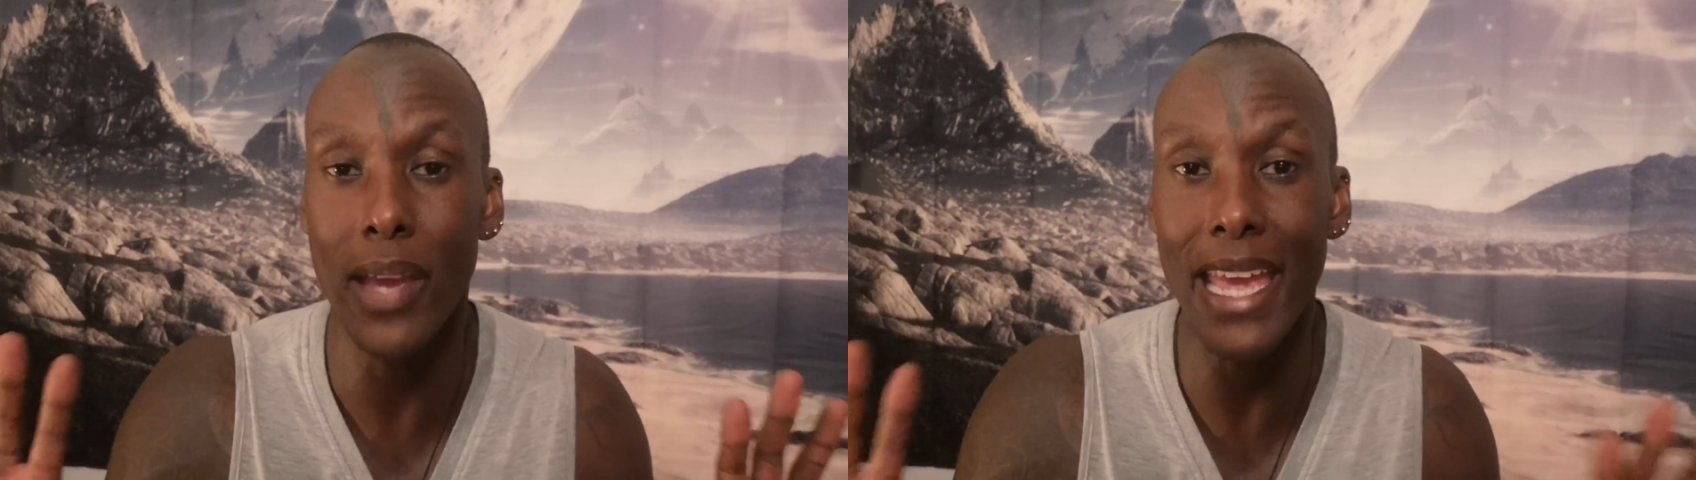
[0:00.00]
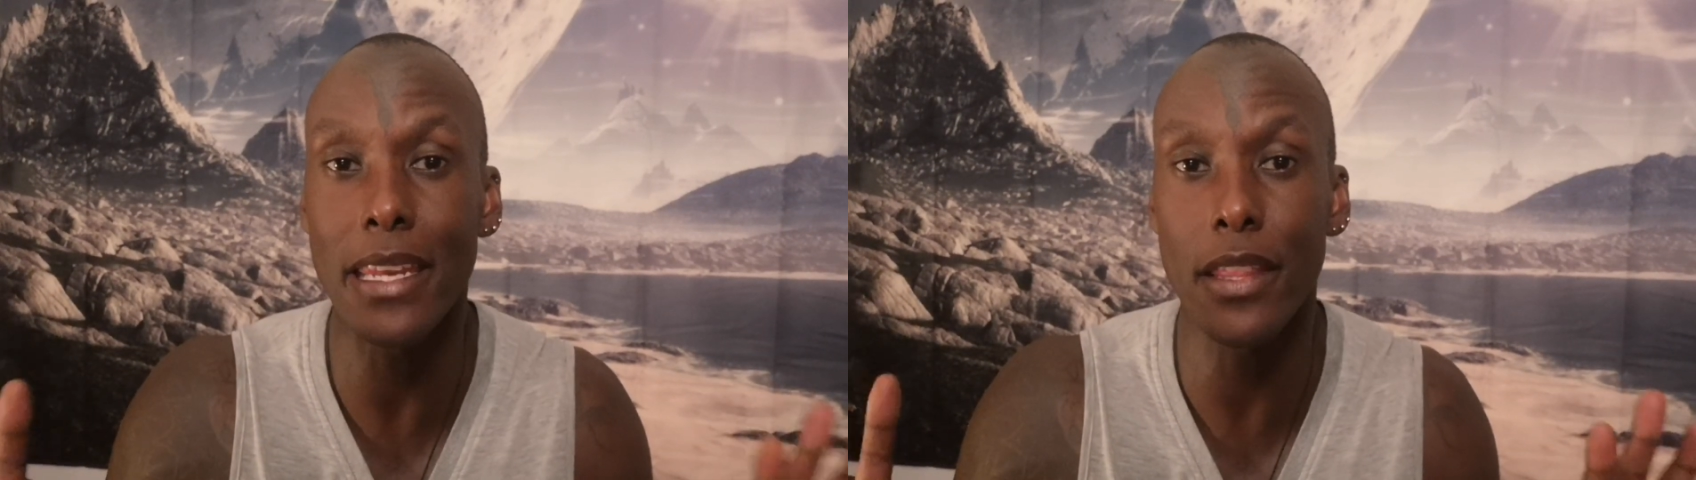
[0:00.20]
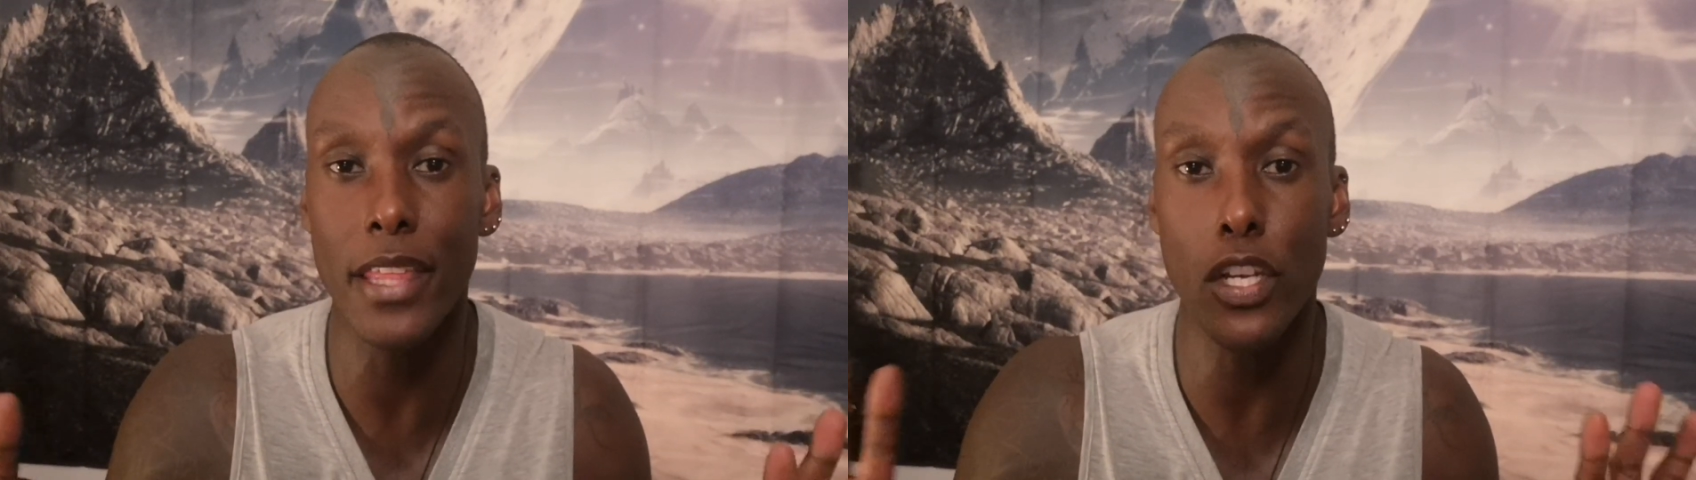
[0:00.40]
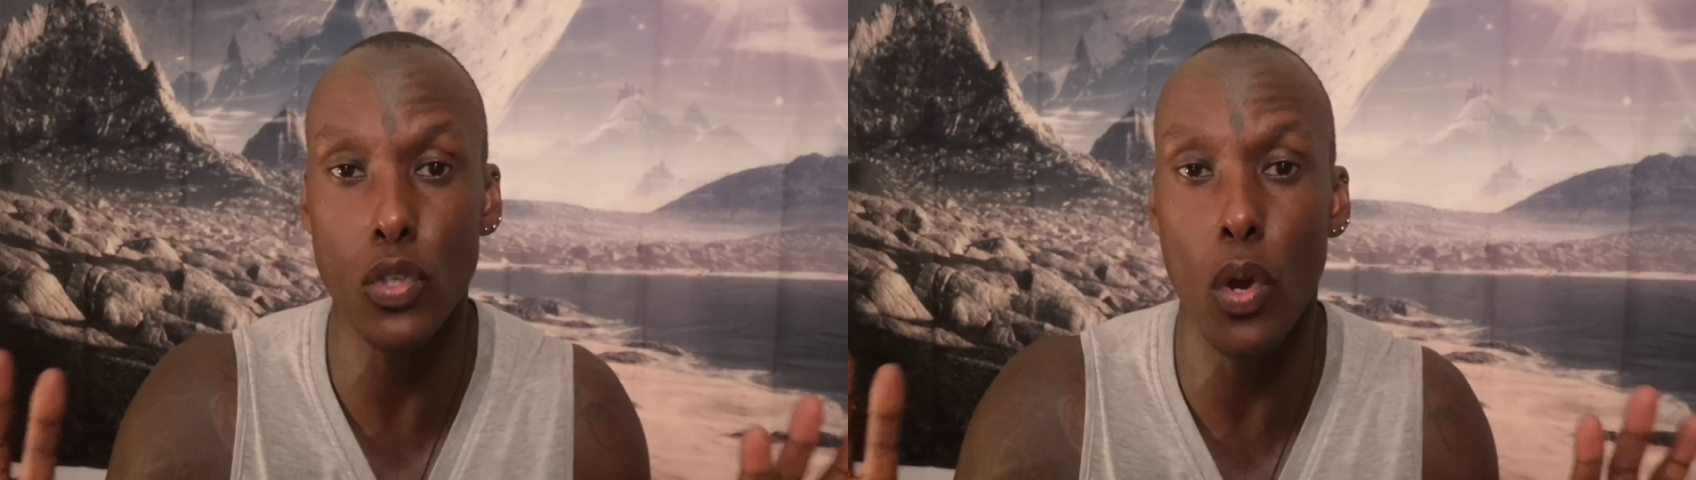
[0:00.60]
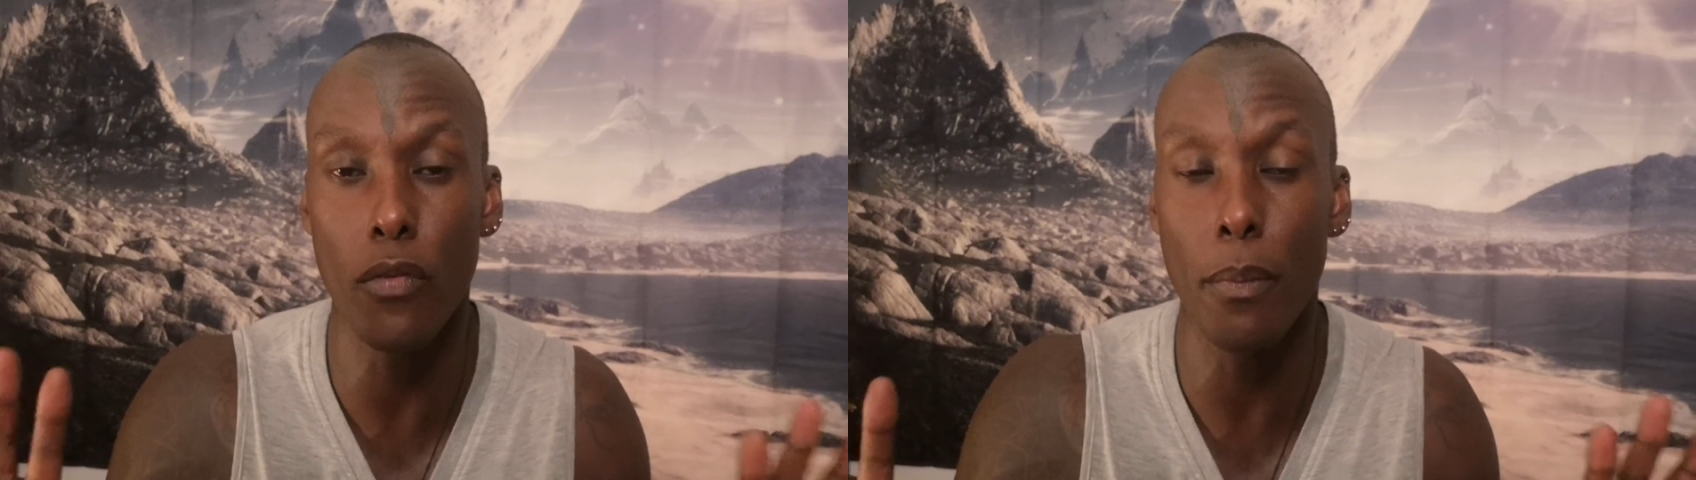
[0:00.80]
or
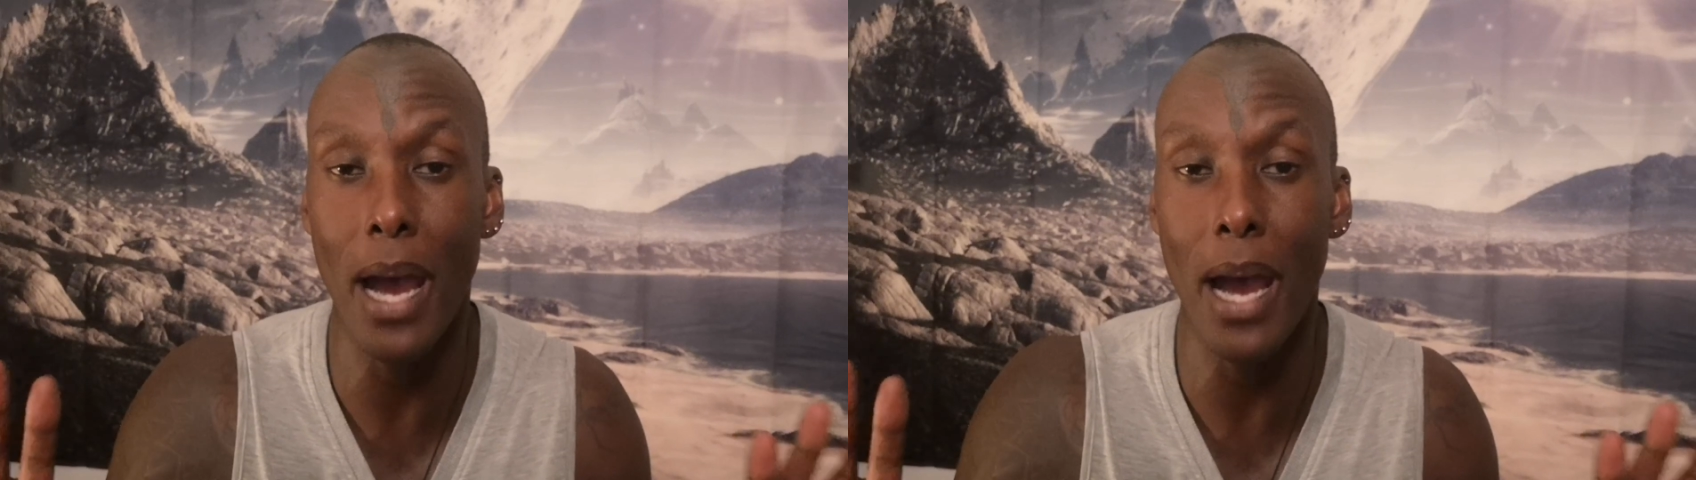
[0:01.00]
anything to